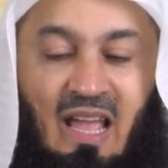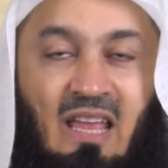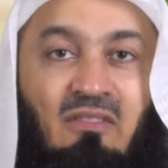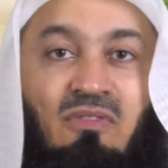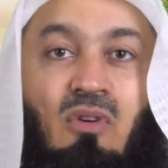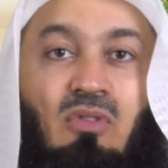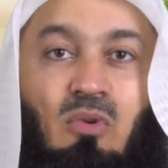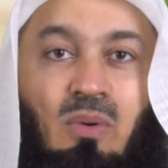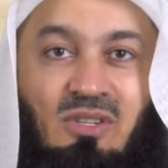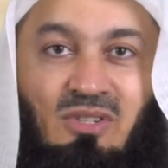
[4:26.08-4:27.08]
and a fourth
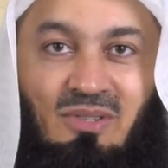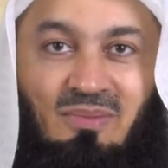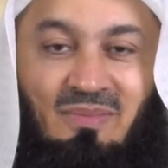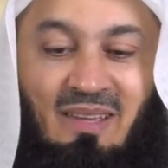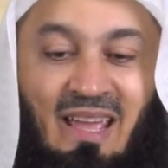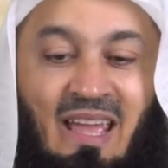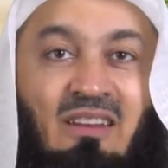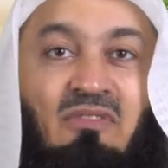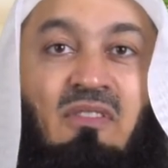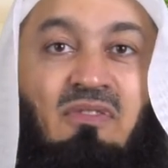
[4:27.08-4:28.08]
question
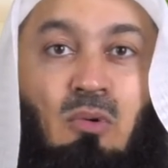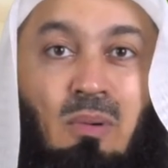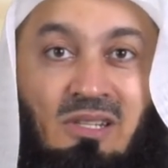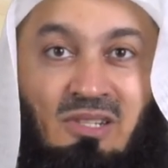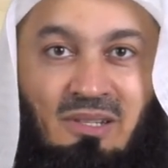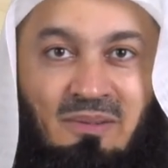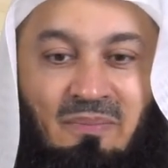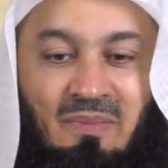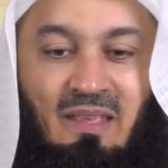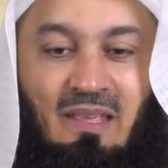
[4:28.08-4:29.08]
and a fifth question.
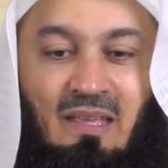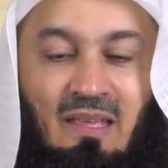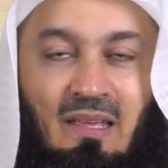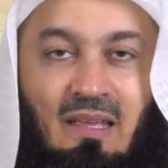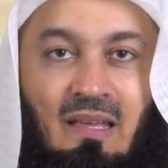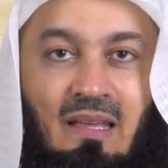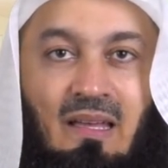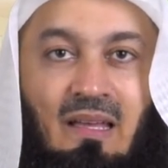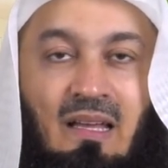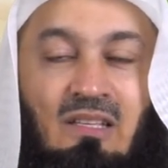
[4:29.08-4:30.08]

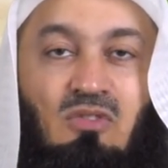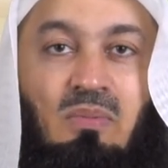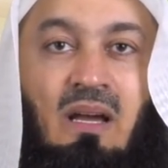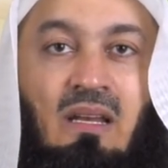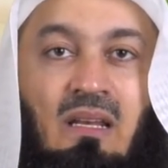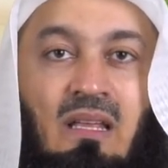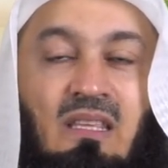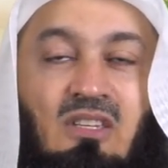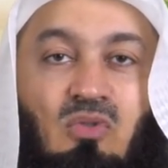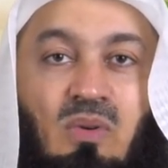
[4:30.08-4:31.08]
And subhanallah,
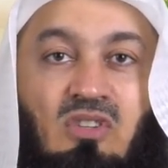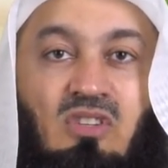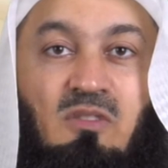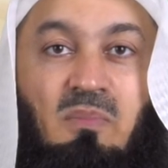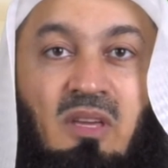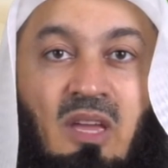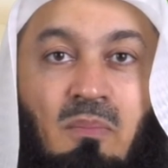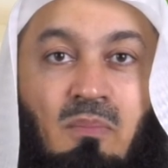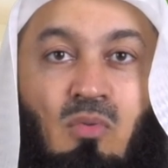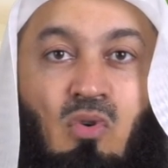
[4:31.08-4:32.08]
these questions
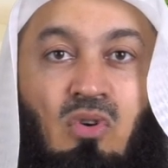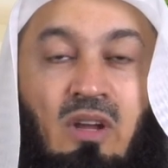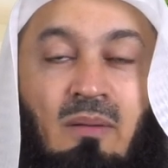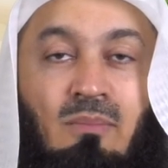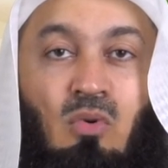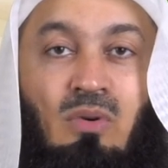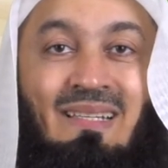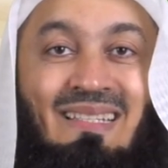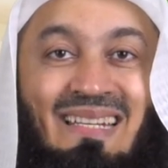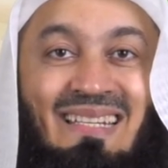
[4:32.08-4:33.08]
became more and more
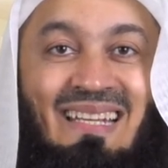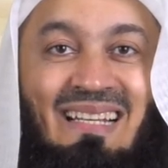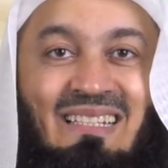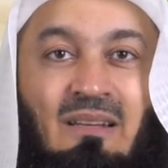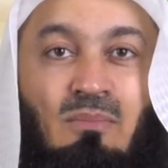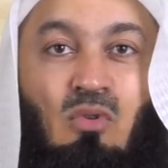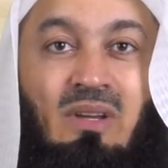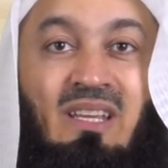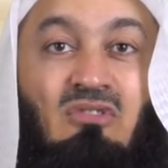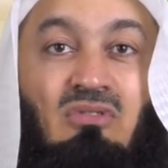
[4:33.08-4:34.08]
detailed and
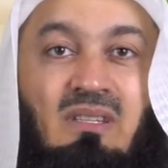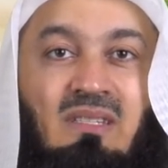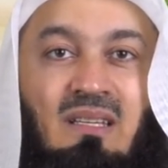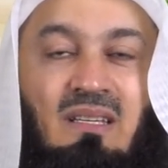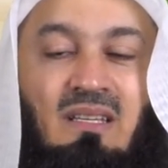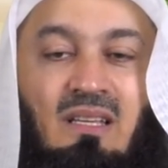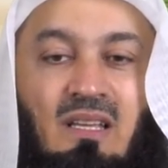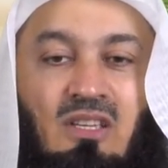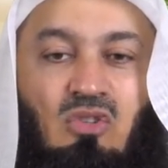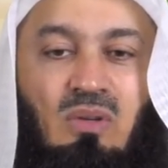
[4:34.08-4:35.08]
more interesting.
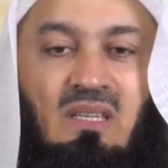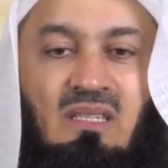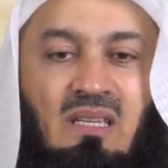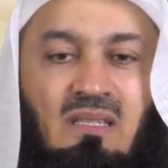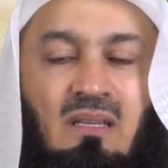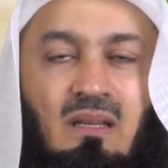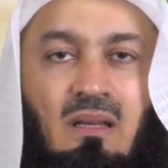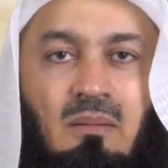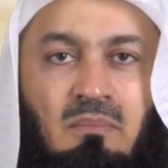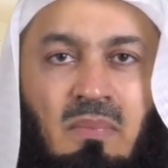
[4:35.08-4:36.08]
So he says,
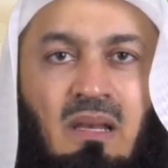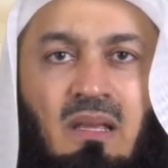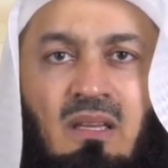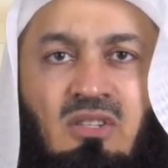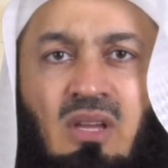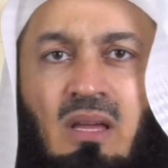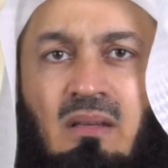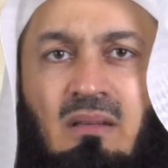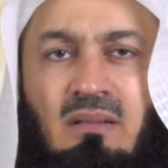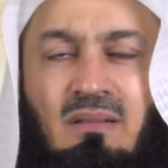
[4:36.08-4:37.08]
"Mal Ihsaan."